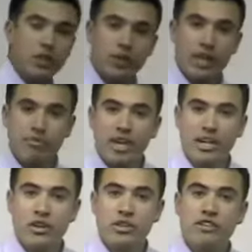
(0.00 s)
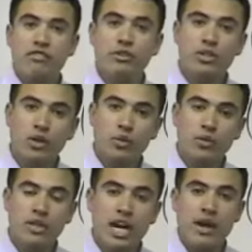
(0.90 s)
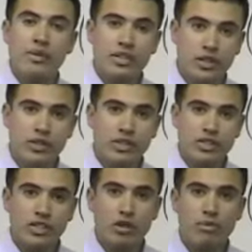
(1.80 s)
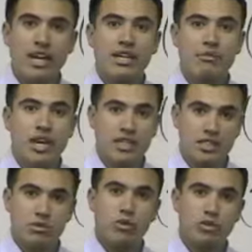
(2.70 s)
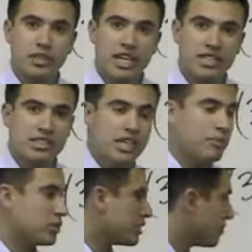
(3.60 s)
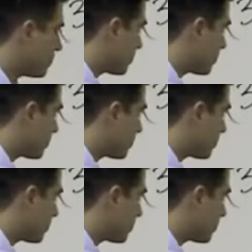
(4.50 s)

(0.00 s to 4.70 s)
know that by now, and if you don't, I would encourage you to go back and practice your multiplication tables.